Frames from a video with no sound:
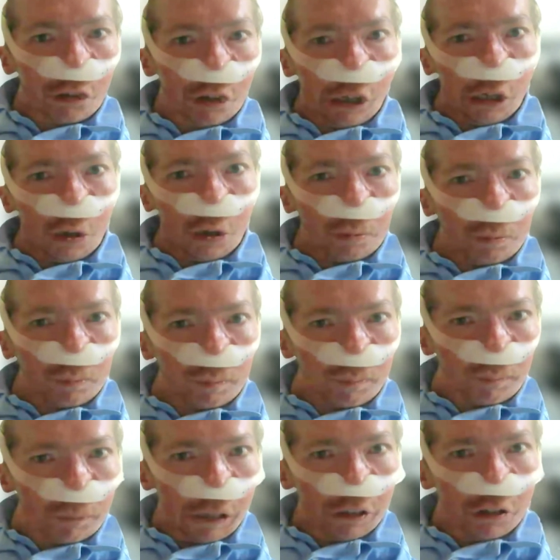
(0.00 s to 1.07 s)
So,
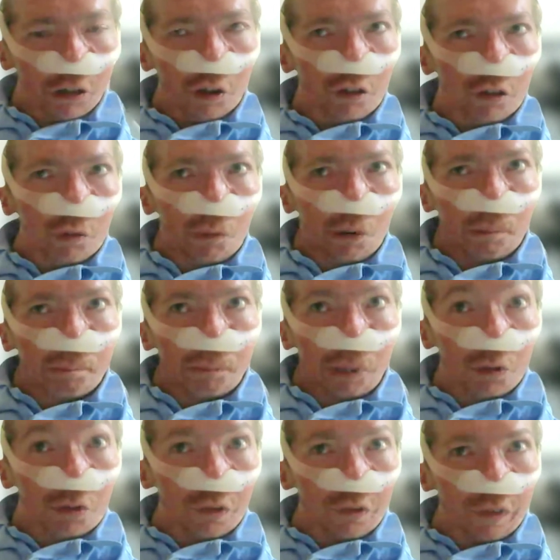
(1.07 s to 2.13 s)
in terms of what
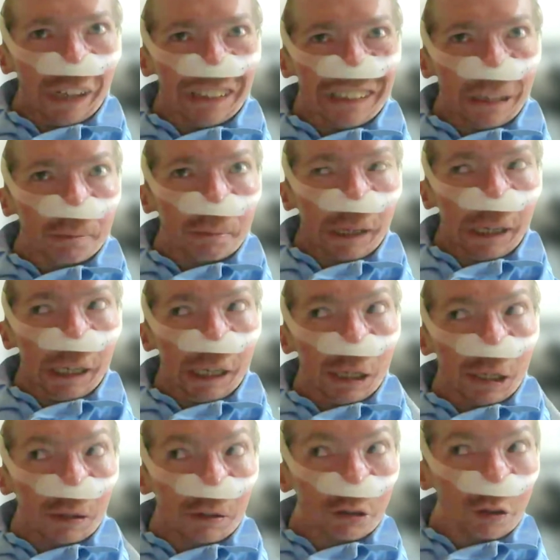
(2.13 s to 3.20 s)
motivated
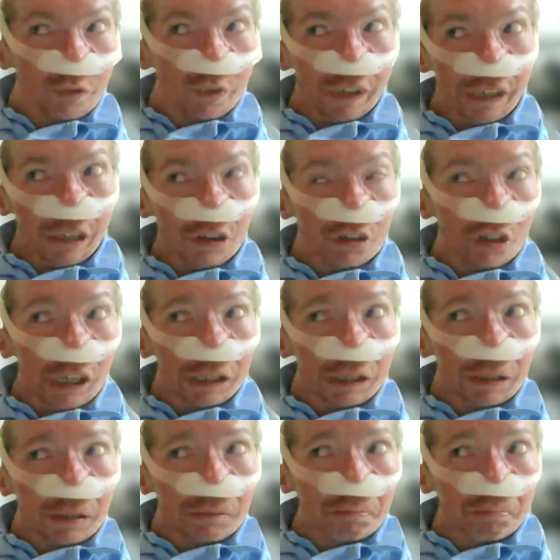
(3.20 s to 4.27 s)
me to finish
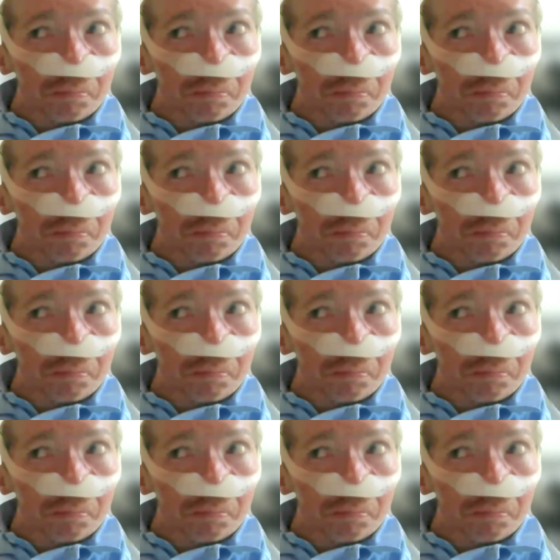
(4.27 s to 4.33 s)
it,